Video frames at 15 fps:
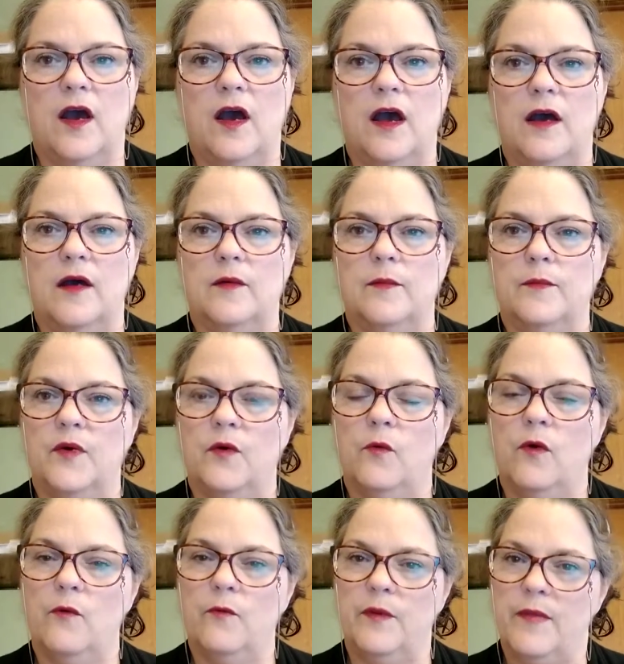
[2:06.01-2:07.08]

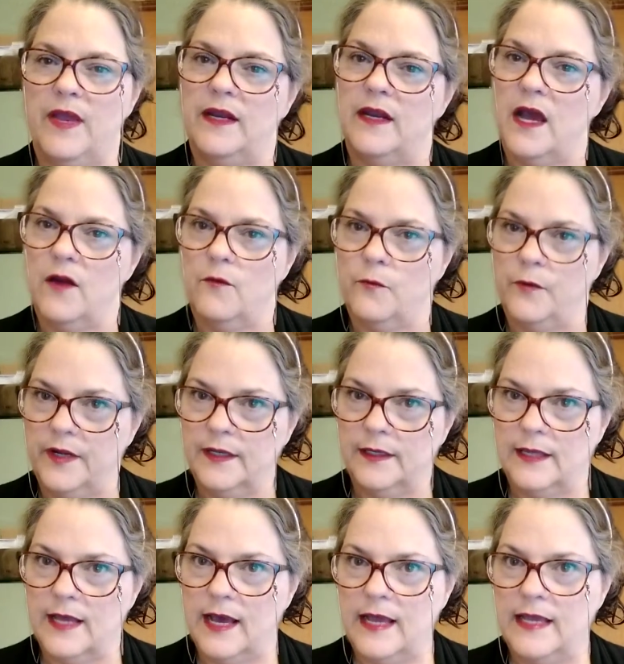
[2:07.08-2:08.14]
But what we may not
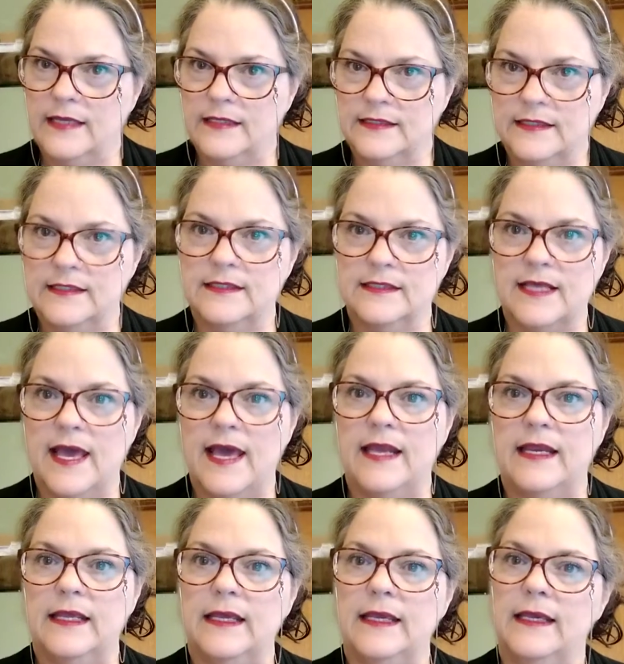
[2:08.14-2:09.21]
realize is
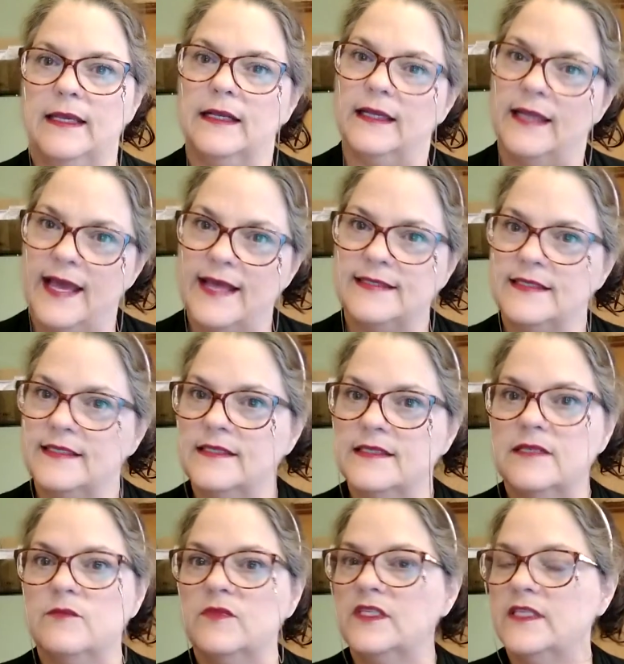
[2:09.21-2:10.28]
that classes
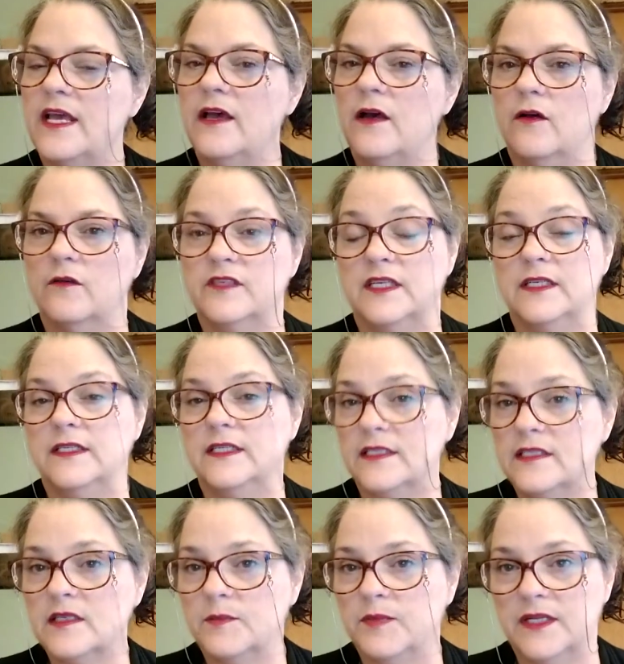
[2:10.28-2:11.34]
themselves and
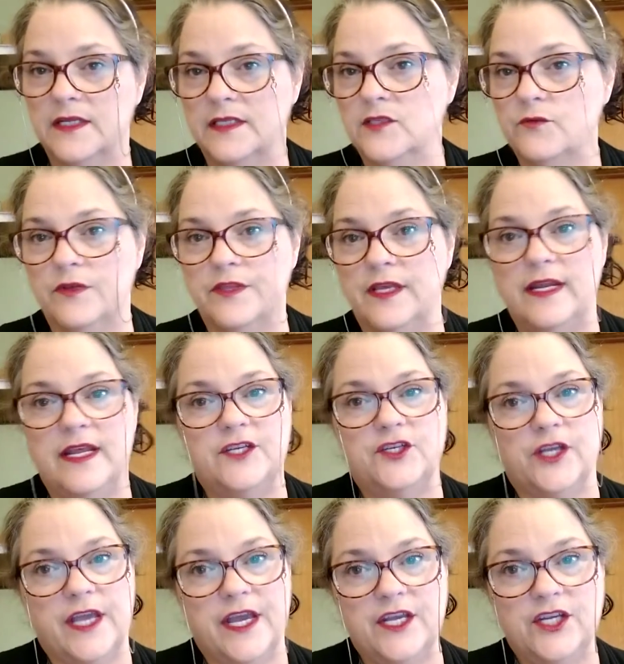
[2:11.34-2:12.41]
disciplines within
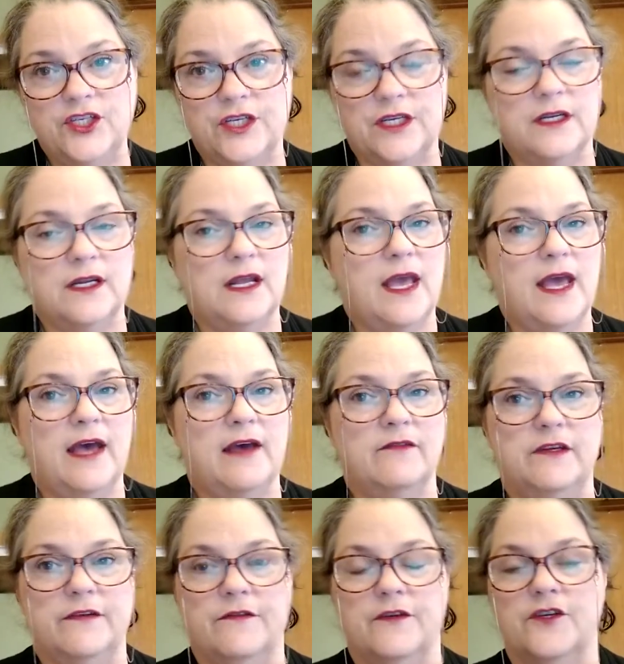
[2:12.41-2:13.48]
education
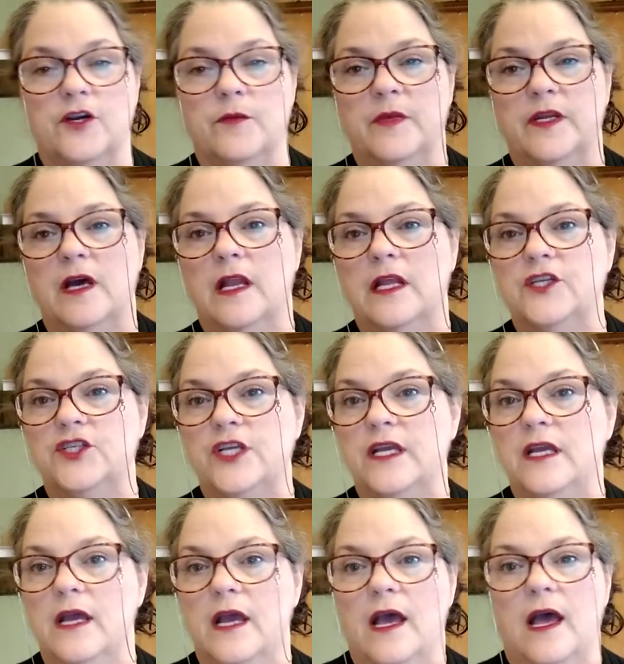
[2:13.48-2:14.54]
have different terminology.